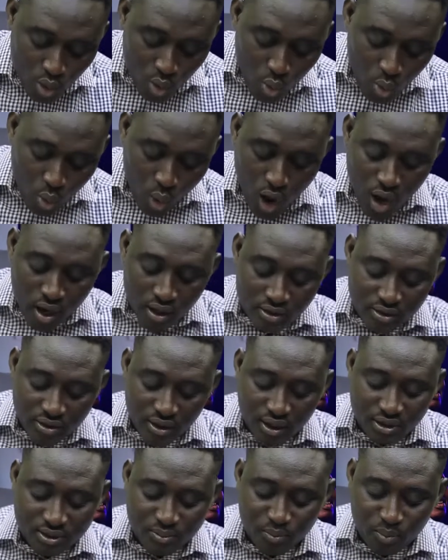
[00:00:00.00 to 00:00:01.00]
one
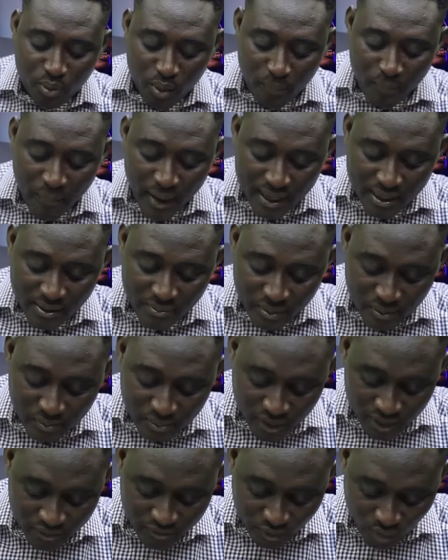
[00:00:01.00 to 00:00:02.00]
not properly
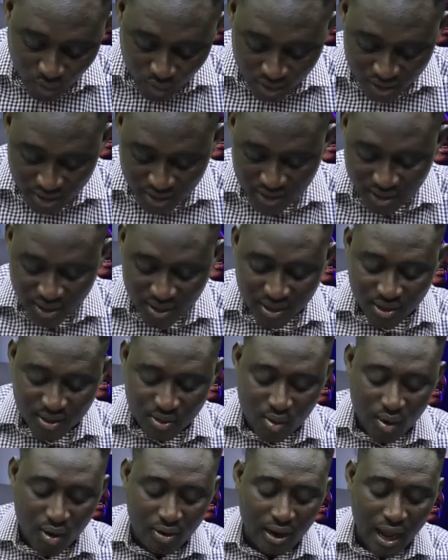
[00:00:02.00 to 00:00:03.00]
prepared for.
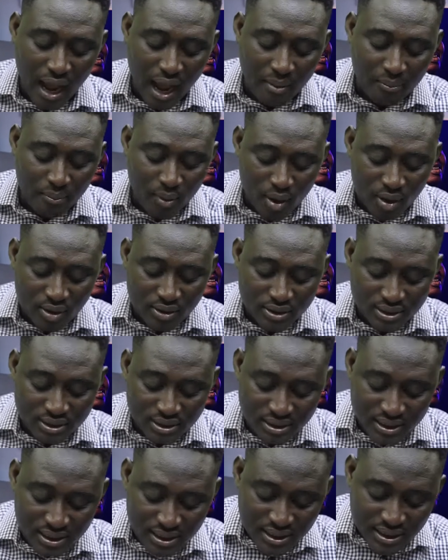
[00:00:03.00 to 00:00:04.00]
God
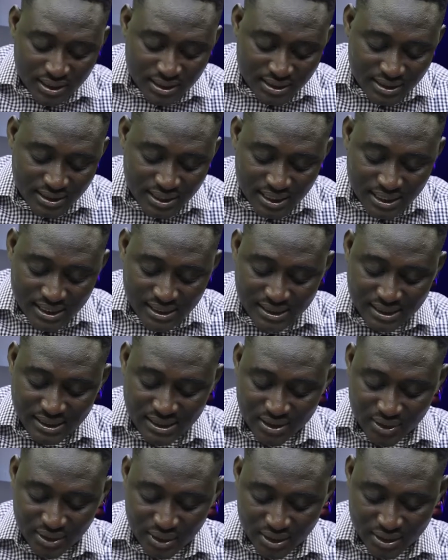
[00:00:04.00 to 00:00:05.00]
abhors this
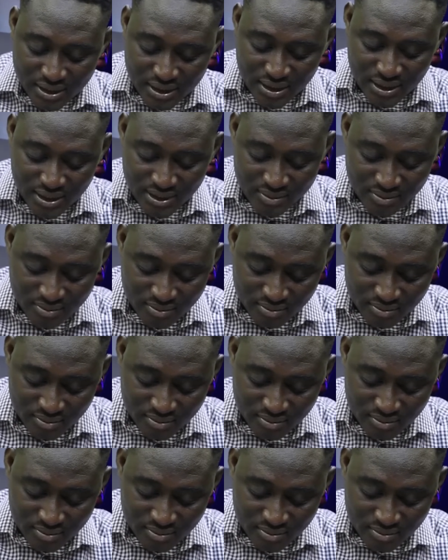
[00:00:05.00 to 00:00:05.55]
seriously.